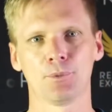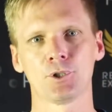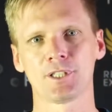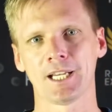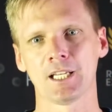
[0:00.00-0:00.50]

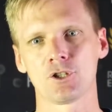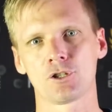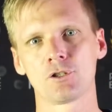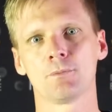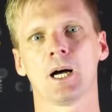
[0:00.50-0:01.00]
push that in
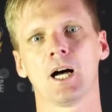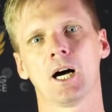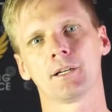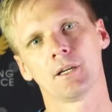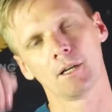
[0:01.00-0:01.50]
super
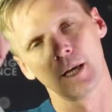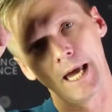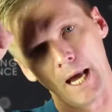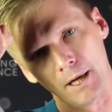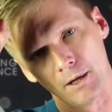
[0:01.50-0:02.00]
hard
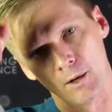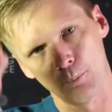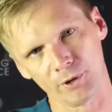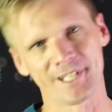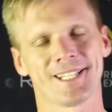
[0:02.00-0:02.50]
and
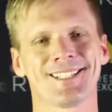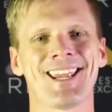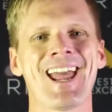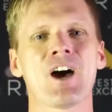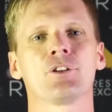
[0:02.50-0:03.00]
press it
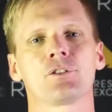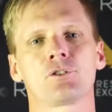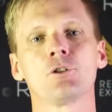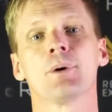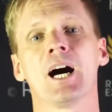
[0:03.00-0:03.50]
down
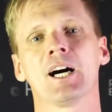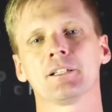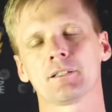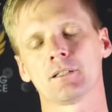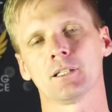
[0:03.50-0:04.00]
super hard
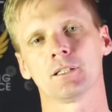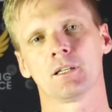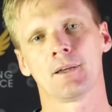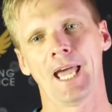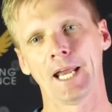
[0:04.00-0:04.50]
into
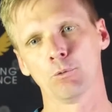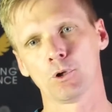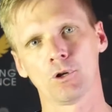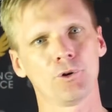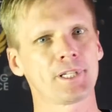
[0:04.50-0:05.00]
and it will
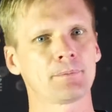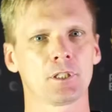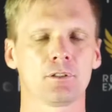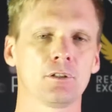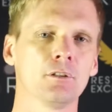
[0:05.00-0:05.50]
cause up to
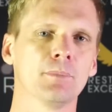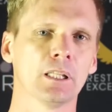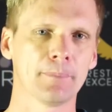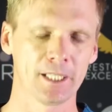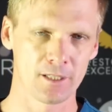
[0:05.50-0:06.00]
2
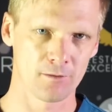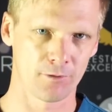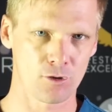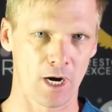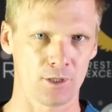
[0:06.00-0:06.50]
millimeters of
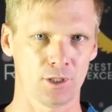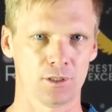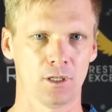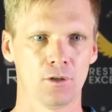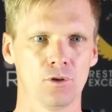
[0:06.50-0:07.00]
retraction.
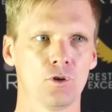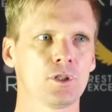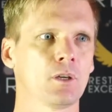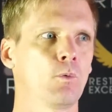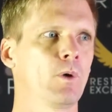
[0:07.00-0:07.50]
So you use
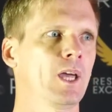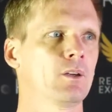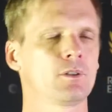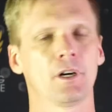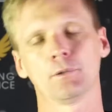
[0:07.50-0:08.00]
it where you're
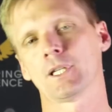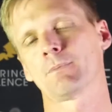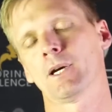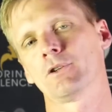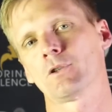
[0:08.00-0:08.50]
trying to
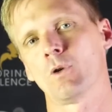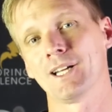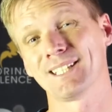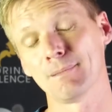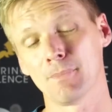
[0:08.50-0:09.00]
expose
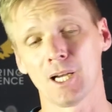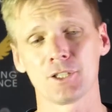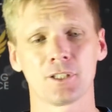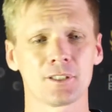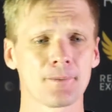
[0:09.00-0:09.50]
quite deep
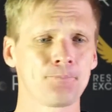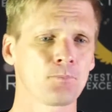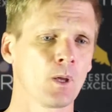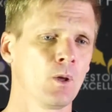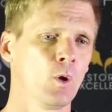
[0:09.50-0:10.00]
margins,
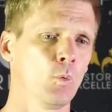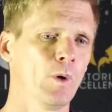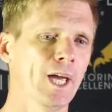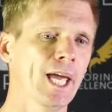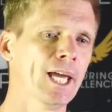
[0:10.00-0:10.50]

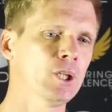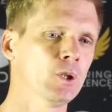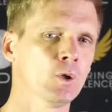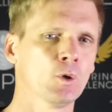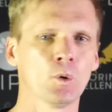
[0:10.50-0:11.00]
where
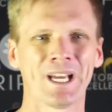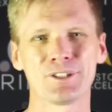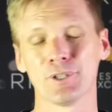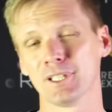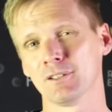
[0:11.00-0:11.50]
you are
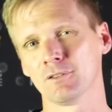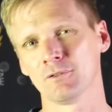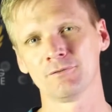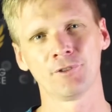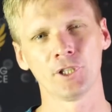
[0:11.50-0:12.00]
doing
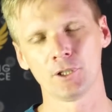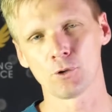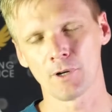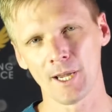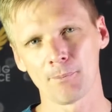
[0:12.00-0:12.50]
vertical
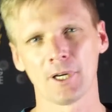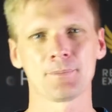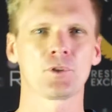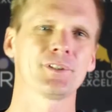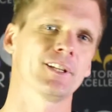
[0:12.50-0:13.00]
crown preps
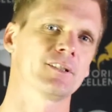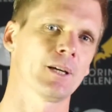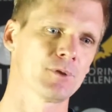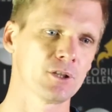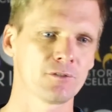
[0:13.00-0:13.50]
because they're
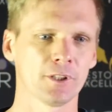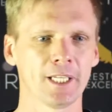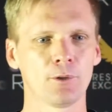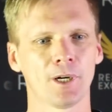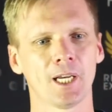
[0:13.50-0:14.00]
subgingival
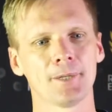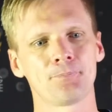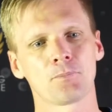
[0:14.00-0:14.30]
anyway.